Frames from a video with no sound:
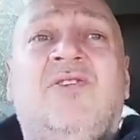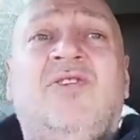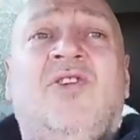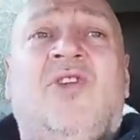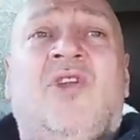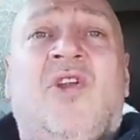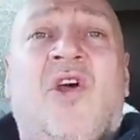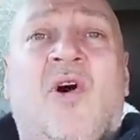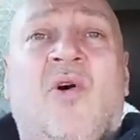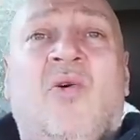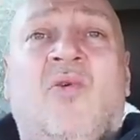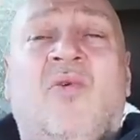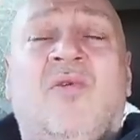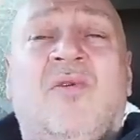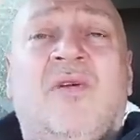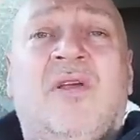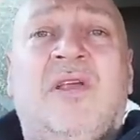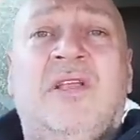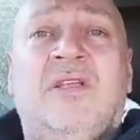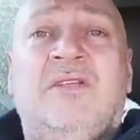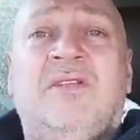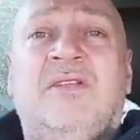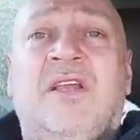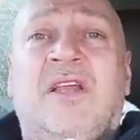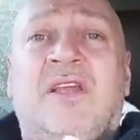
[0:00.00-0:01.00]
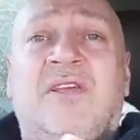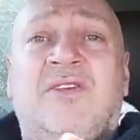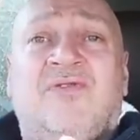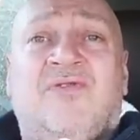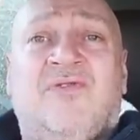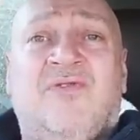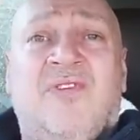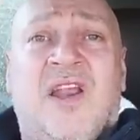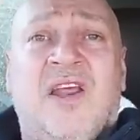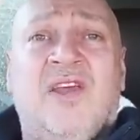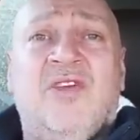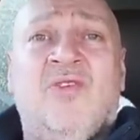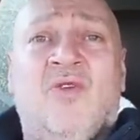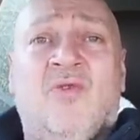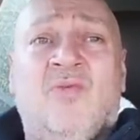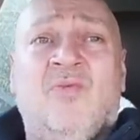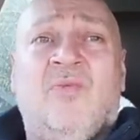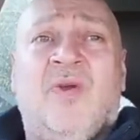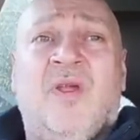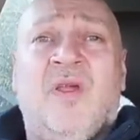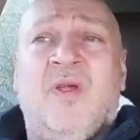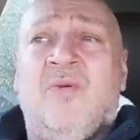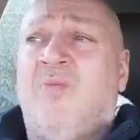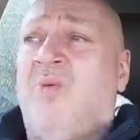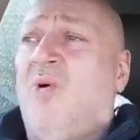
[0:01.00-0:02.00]
You know, it's very young
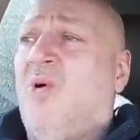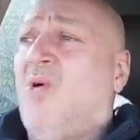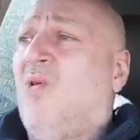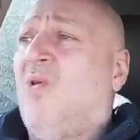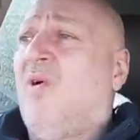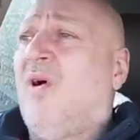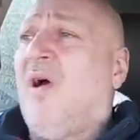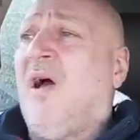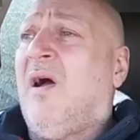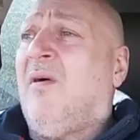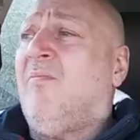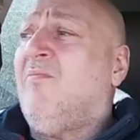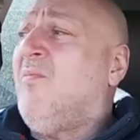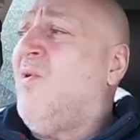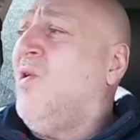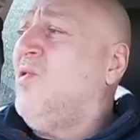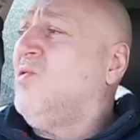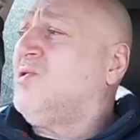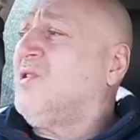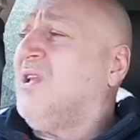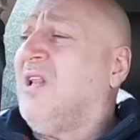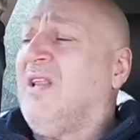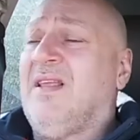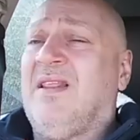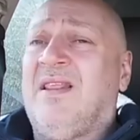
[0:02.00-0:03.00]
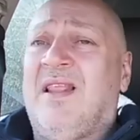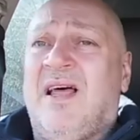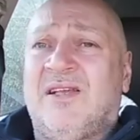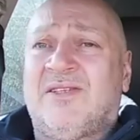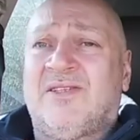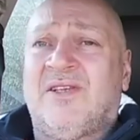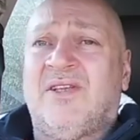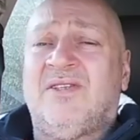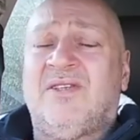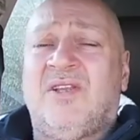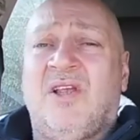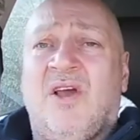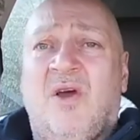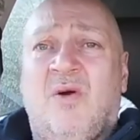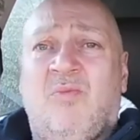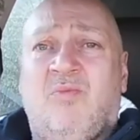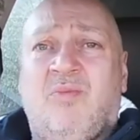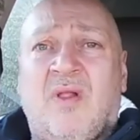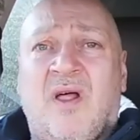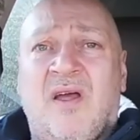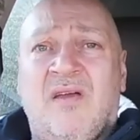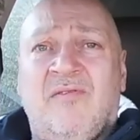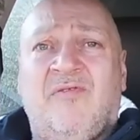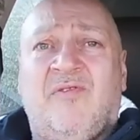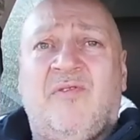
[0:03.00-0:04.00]
people and mostly lasses that are
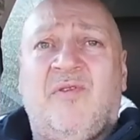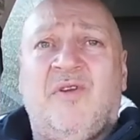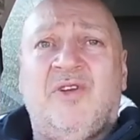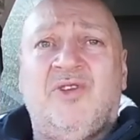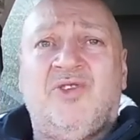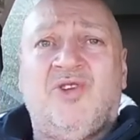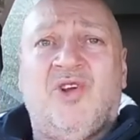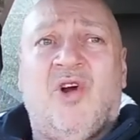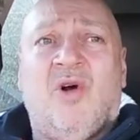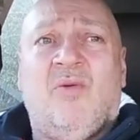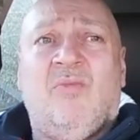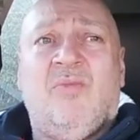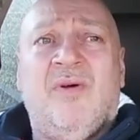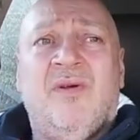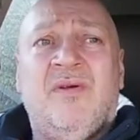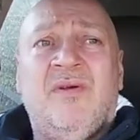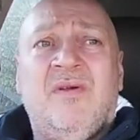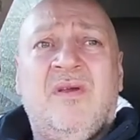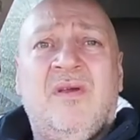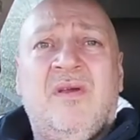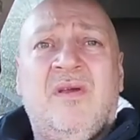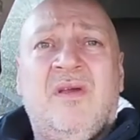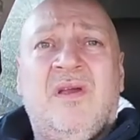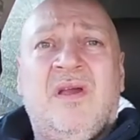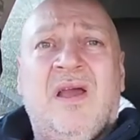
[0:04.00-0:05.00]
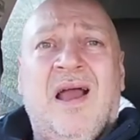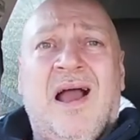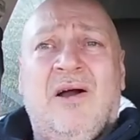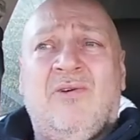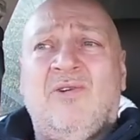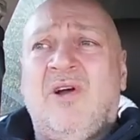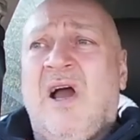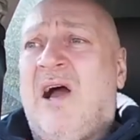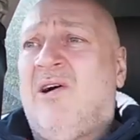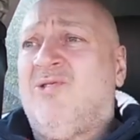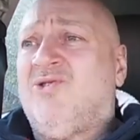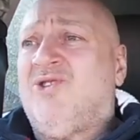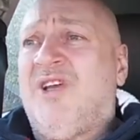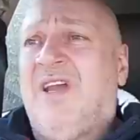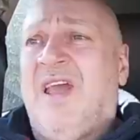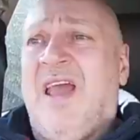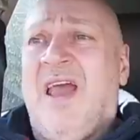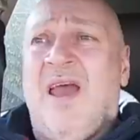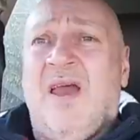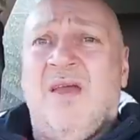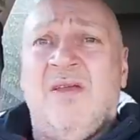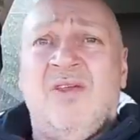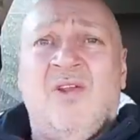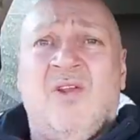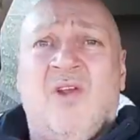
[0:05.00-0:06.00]
applying for a job. How do you
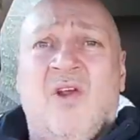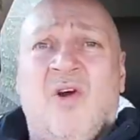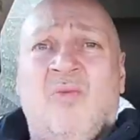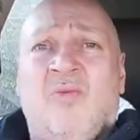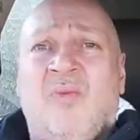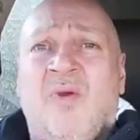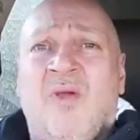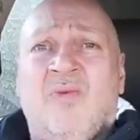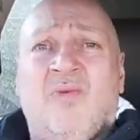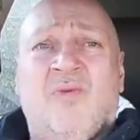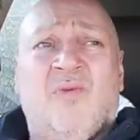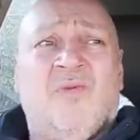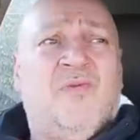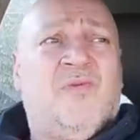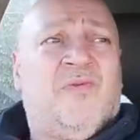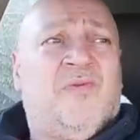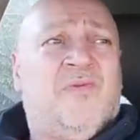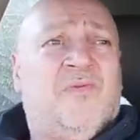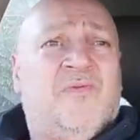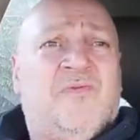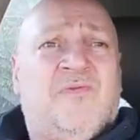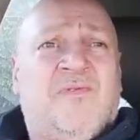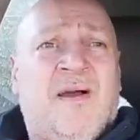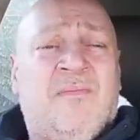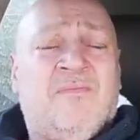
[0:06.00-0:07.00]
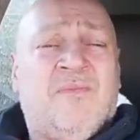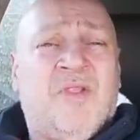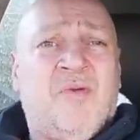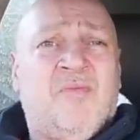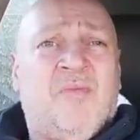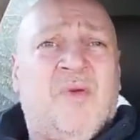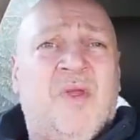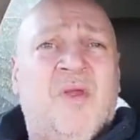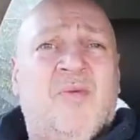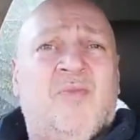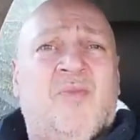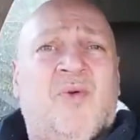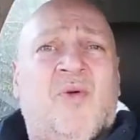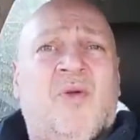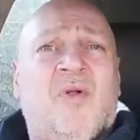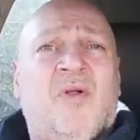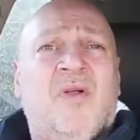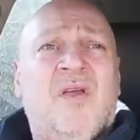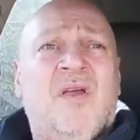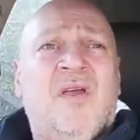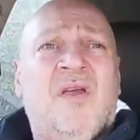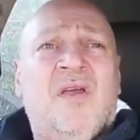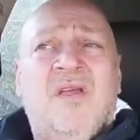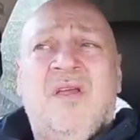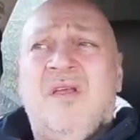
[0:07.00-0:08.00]
get, you know, people, family people,
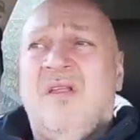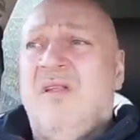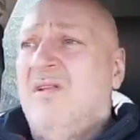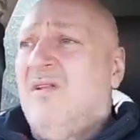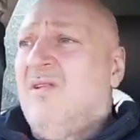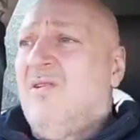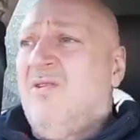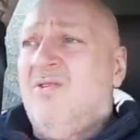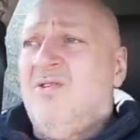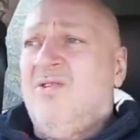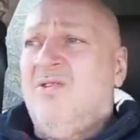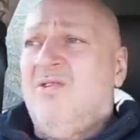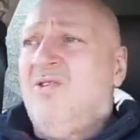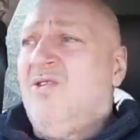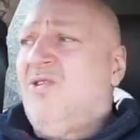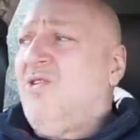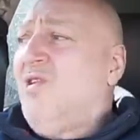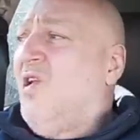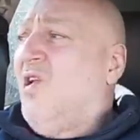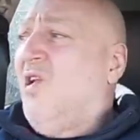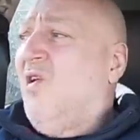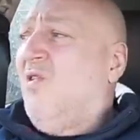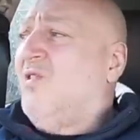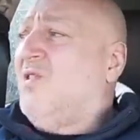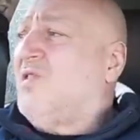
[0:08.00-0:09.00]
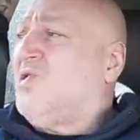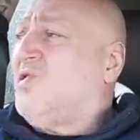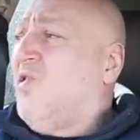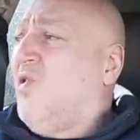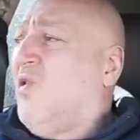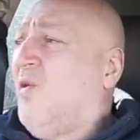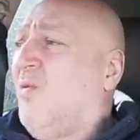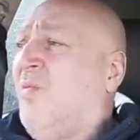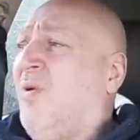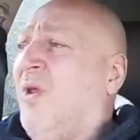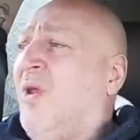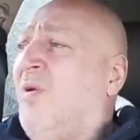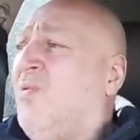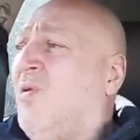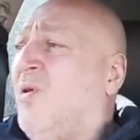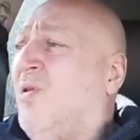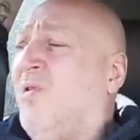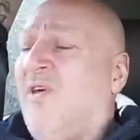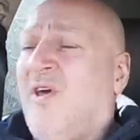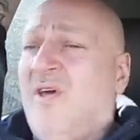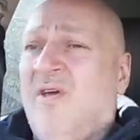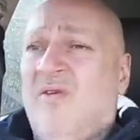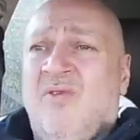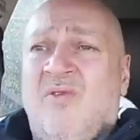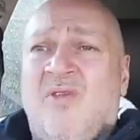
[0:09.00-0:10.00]
you know, the sort of people
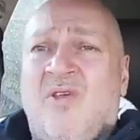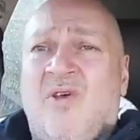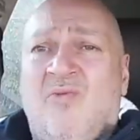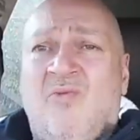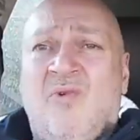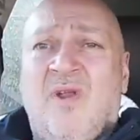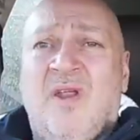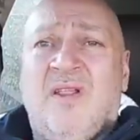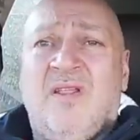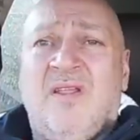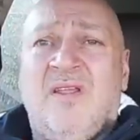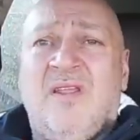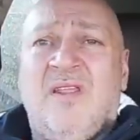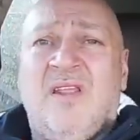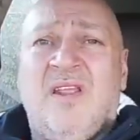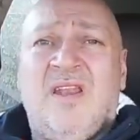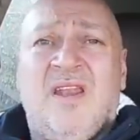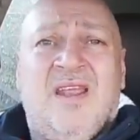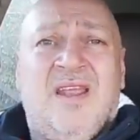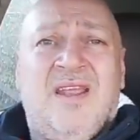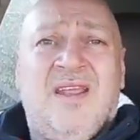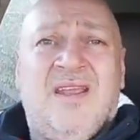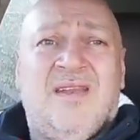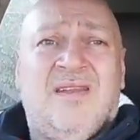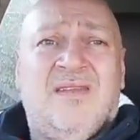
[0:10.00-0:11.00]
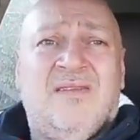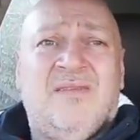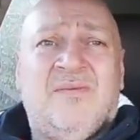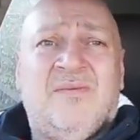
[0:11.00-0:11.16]
that really they need?